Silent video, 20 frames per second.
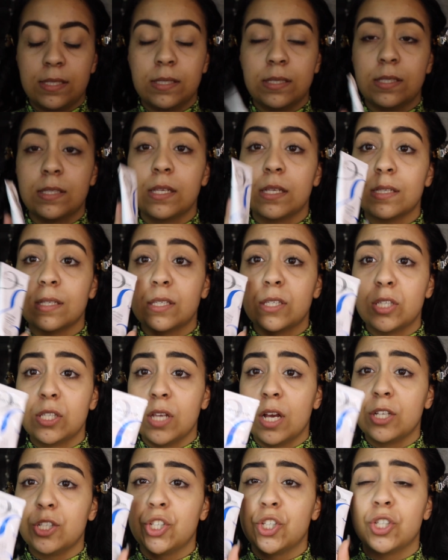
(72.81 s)
this is
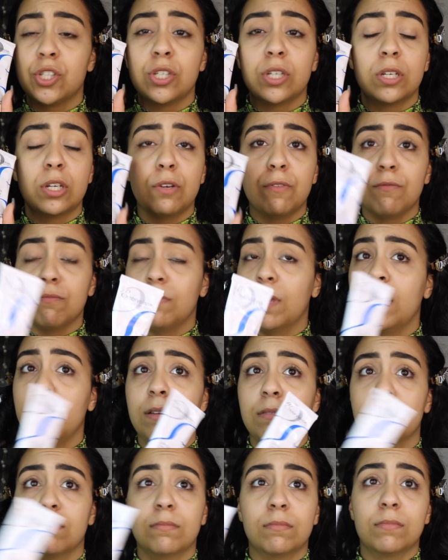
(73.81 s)
such,
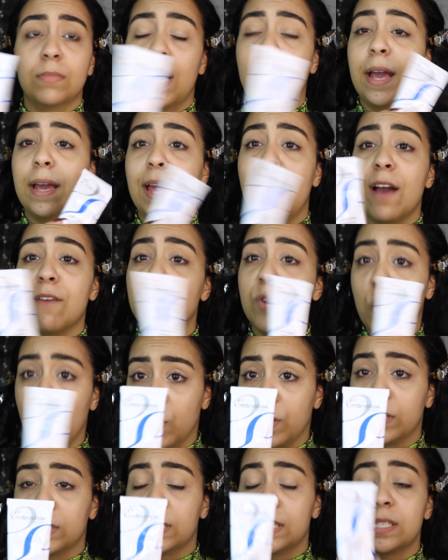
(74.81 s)
like, I have no
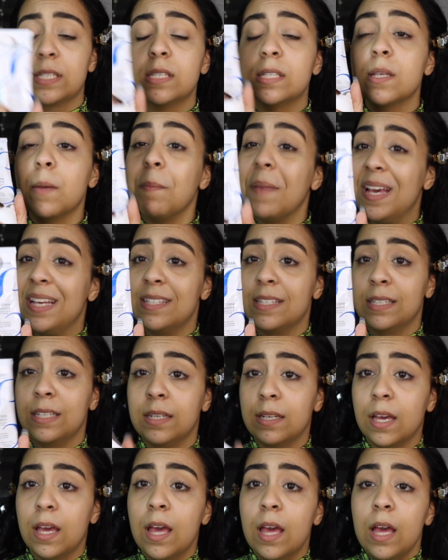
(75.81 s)
words. This is
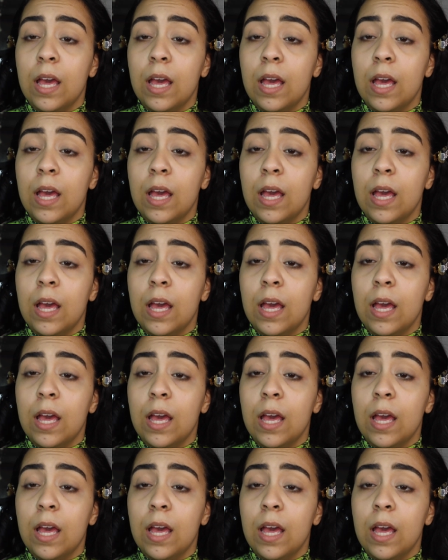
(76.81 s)
amazing.